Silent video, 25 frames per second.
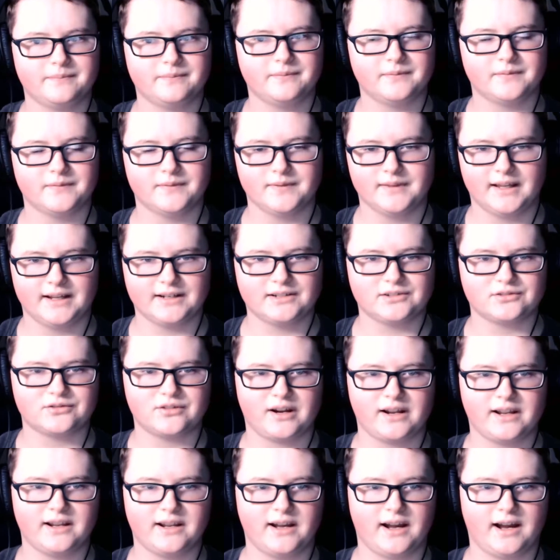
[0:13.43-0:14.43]
That's
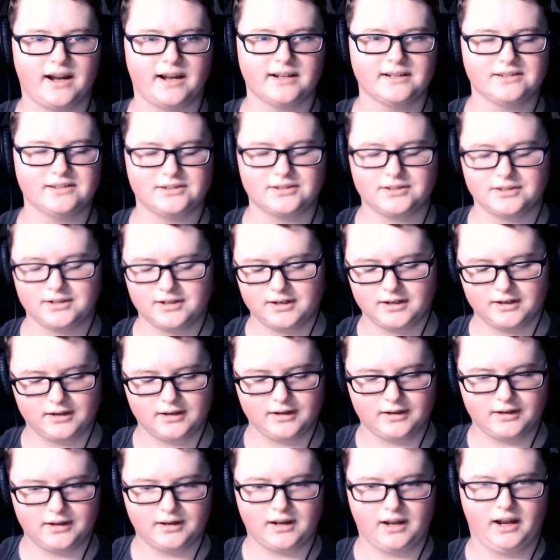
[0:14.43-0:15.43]
right guys,
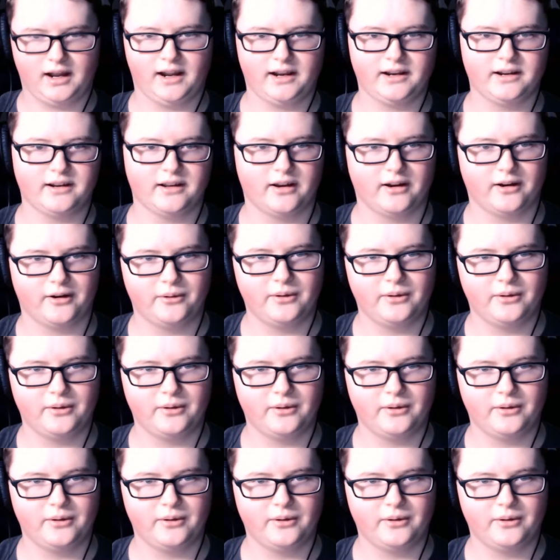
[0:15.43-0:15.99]
I know.